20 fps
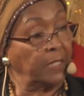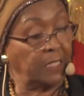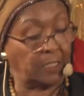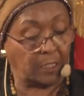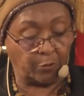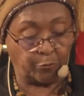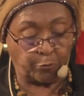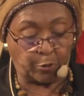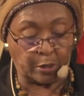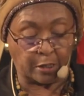in
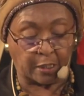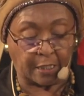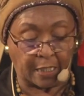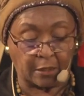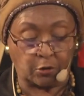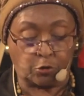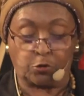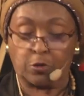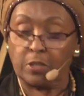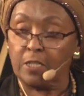different
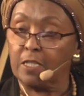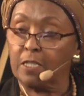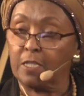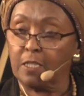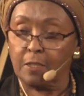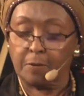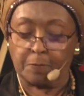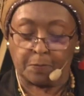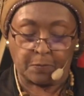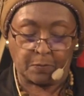
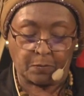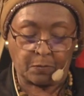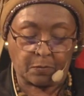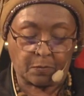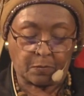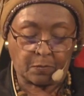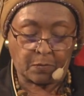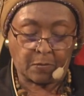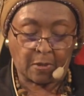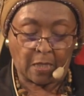countries
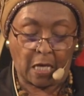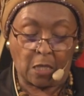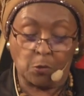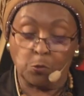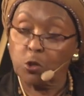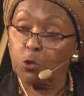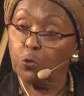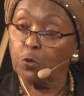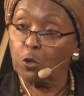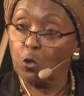and
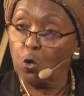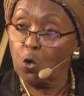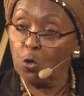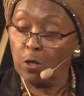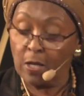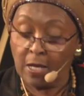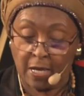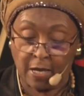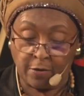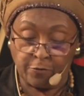which were all
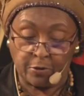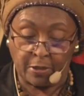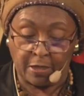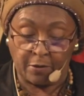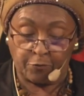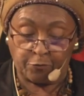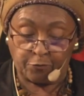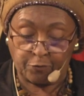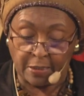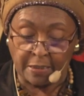heavily
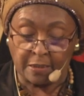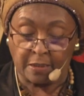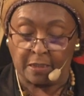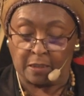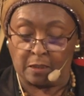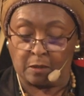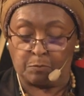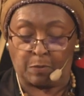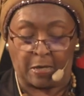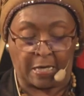
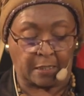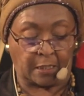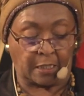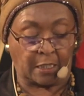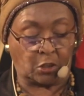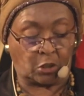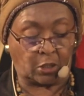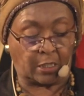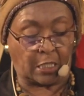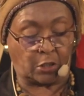funded by the
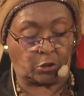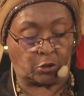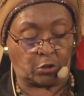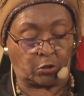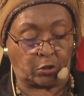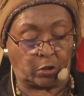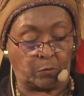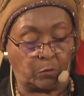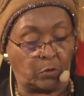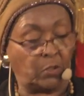international
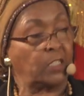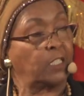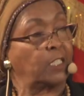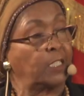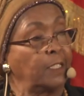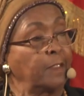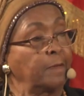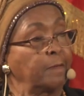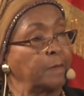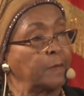
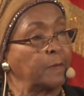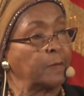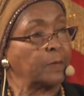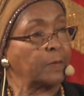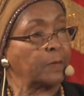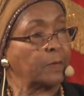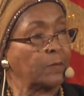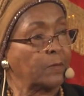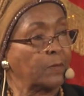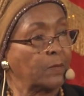community,
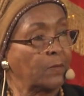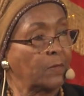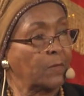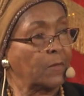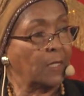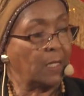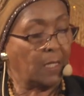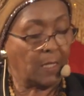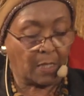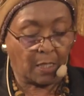
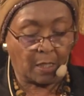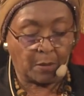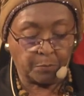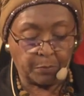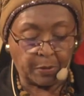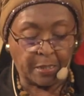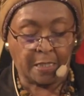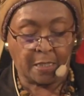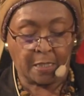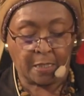
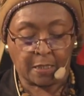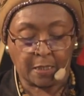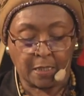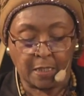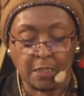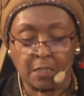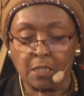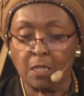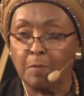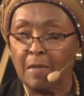peace in
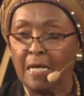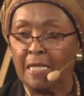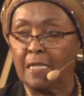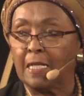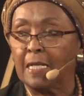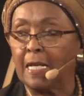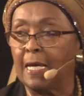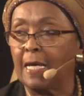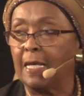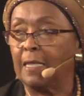
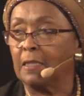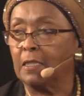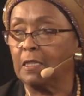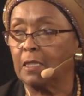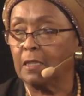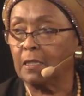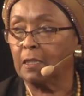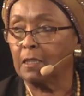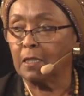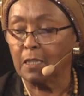Somaliland
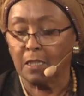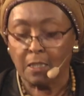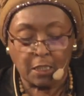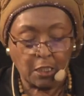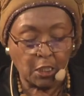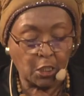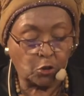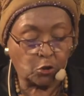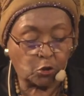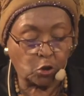
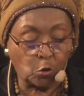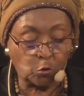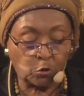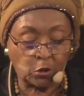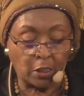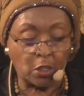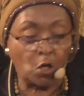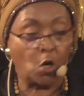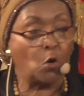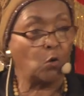is
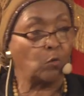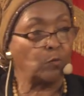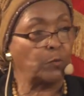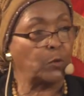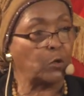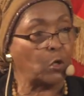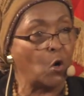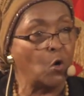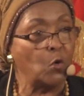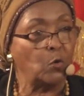totally
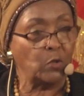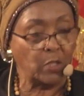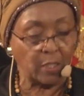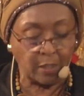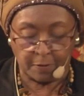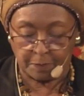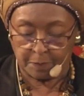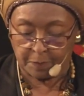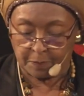homegrown